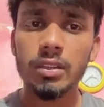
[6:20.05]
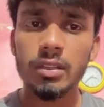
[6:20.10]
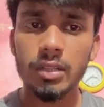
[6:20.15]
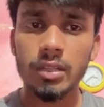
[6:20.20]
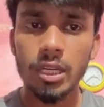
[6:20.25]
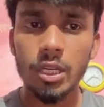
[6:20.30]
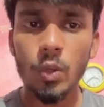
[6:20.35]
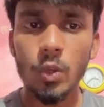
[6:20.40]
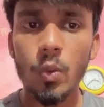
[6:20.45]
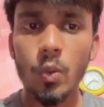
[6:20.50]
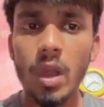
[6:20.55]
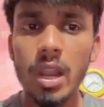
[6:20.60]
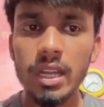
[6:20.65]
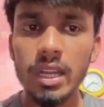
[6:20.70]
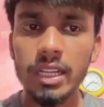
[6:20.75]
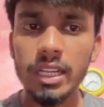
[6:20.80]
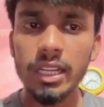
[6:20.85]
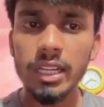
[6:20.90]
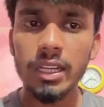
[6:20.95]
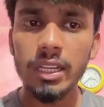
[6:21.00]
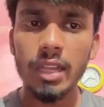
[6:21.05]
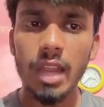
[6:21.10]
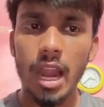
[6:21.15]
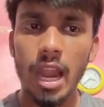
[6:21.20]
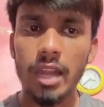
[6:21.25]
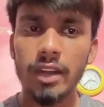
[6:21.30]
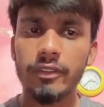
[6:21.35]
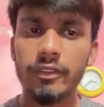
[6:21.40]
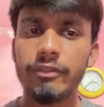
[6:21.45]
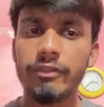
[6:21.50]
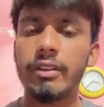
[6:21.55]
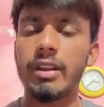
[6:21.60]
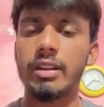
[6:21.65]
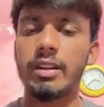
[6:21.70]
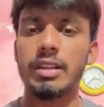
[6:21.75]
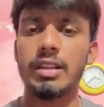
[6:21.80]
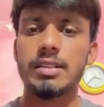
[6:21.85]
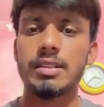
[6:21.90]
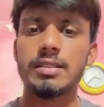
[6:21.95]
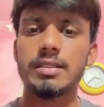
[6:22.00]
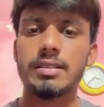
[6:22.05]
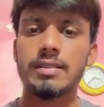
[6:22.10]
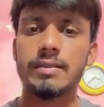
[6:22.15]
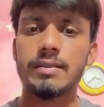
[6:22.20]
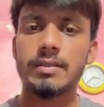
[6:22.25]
equality and fairness.